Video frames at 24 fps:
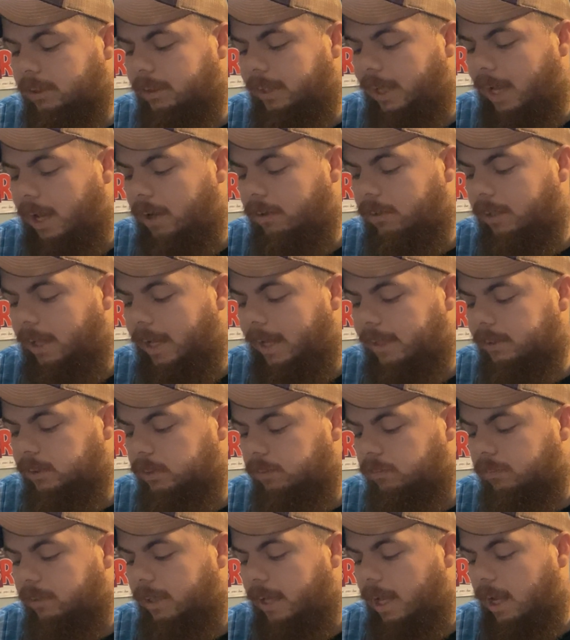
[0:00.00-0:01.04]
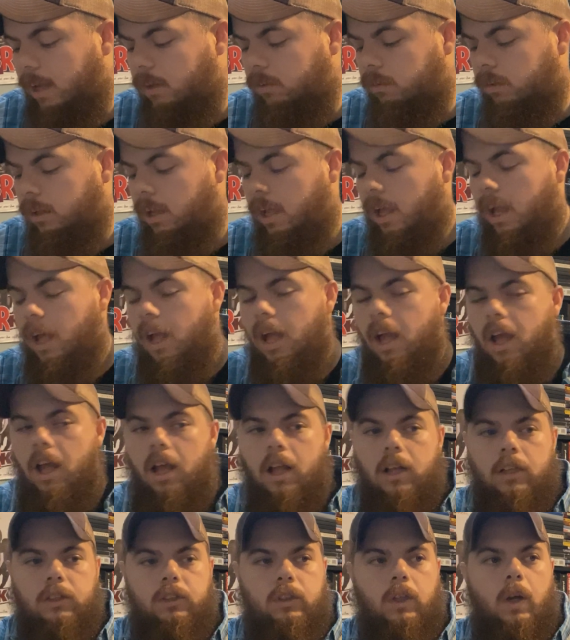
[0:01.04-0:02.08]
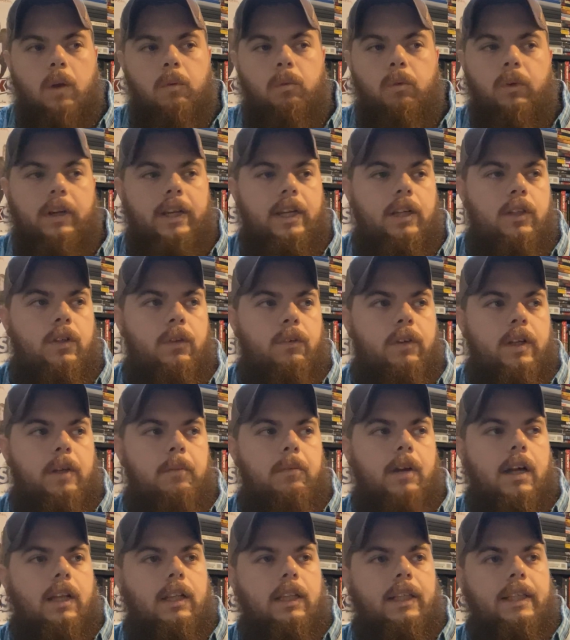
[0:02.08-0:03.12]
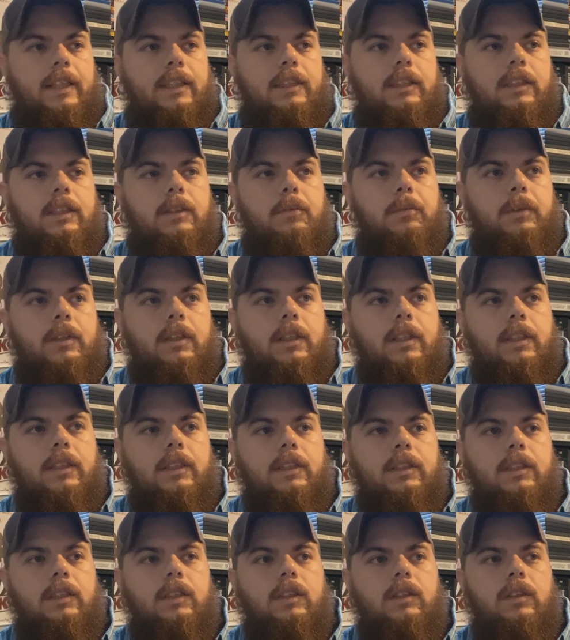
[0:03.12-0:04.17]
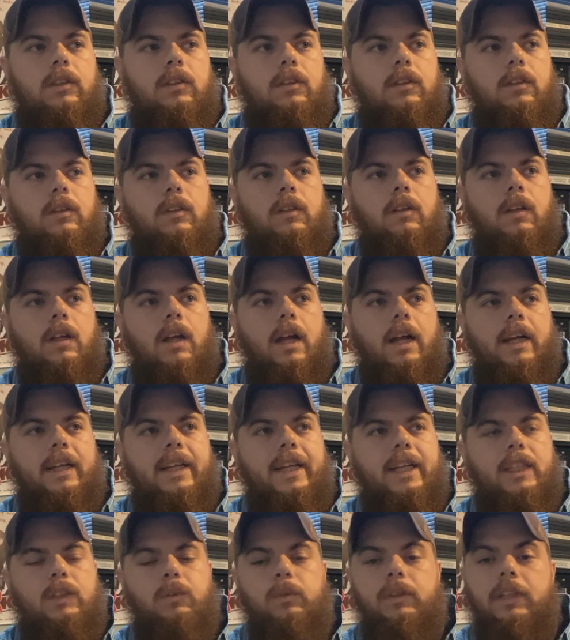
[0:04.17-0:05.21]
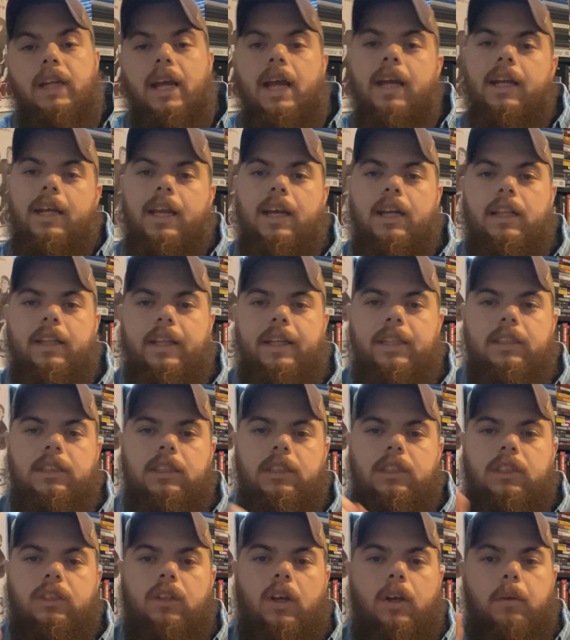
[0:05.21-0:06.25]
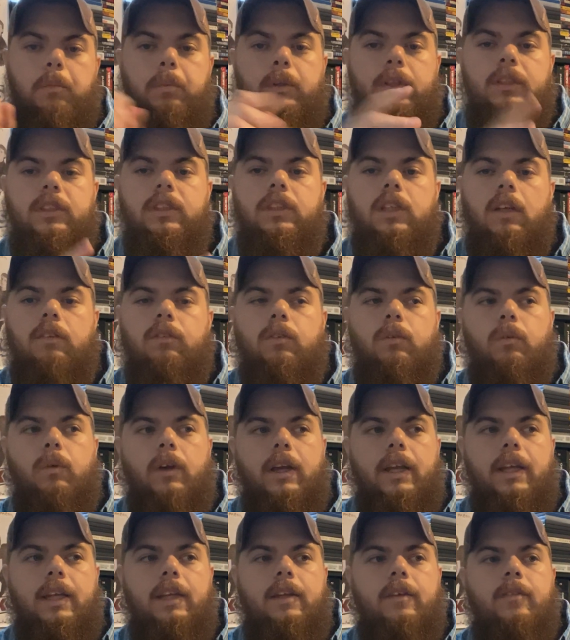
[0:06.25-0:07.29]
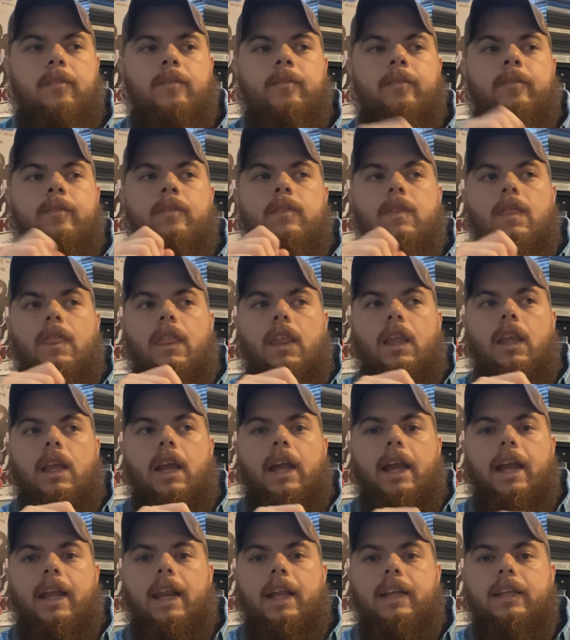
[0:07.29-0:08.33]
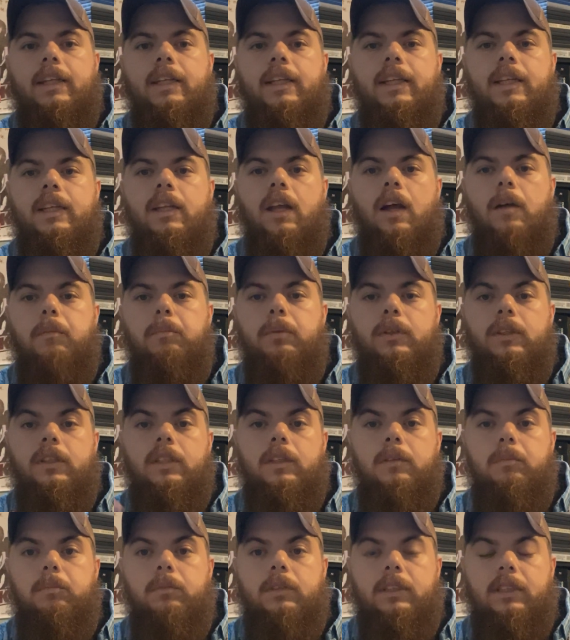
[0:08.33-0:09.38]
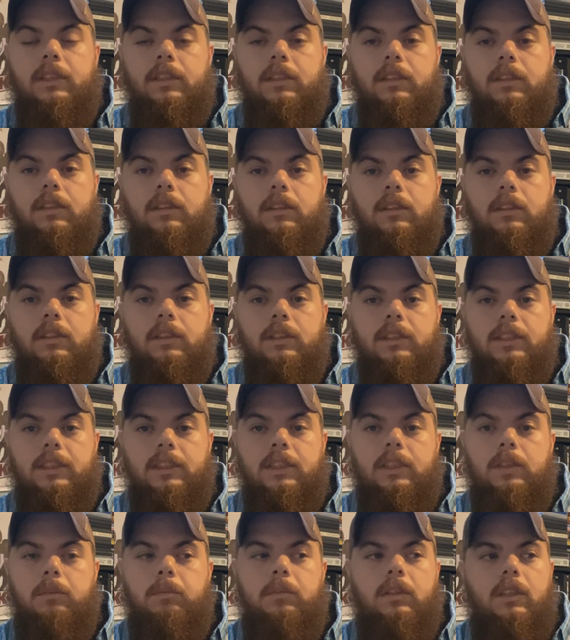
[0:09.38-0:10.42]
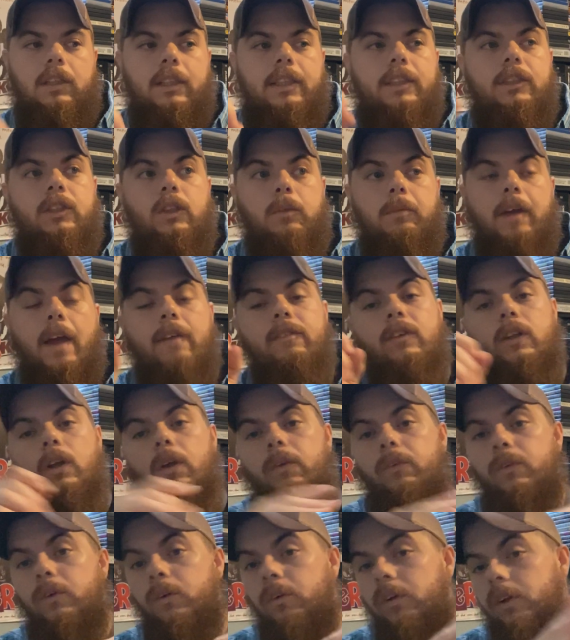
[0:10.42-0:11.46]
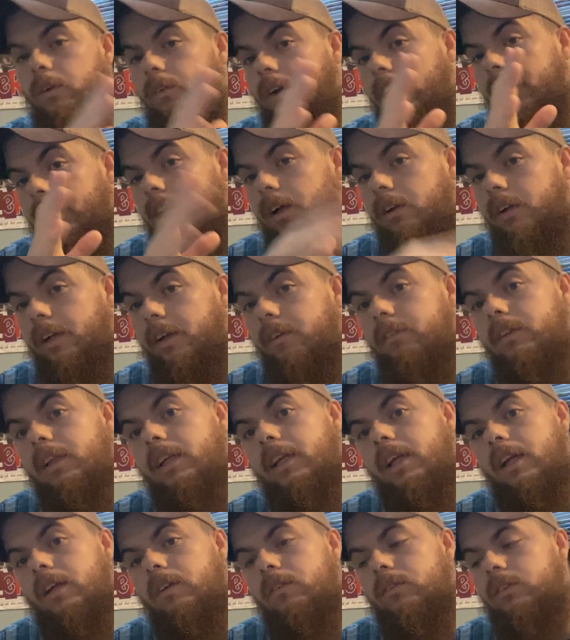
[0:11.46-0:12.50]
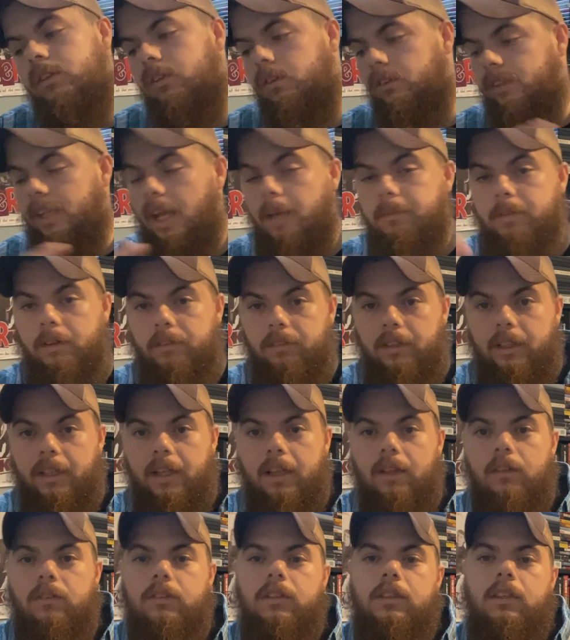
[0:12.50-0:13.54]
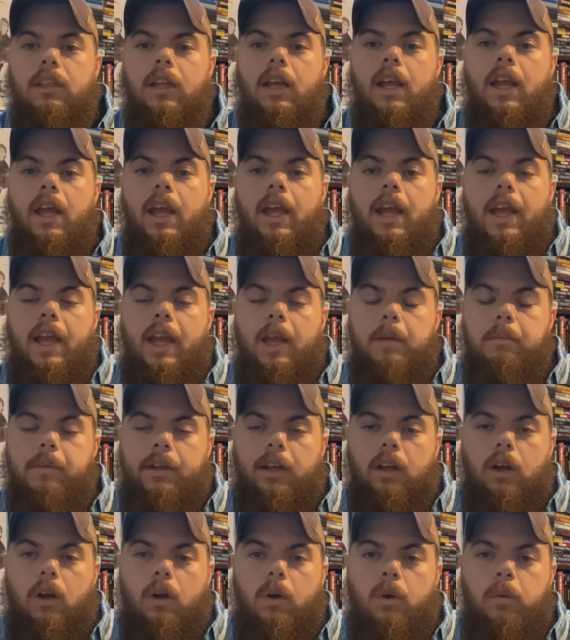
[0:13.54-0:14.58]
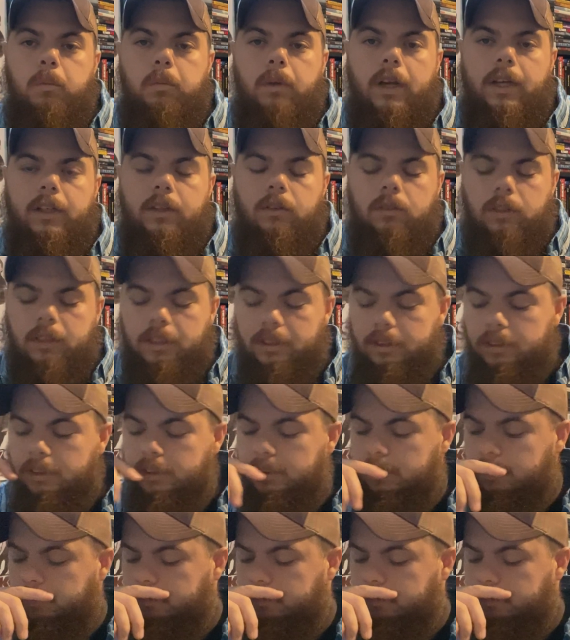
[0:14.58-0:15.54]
count as of now? So I'm redoing my list because I guess we got kind of lazy and started putting stuff away, and I did not put them in the system in a list. So I'm having to go through and write down everything else, or type everything else, and make a whole brand new list,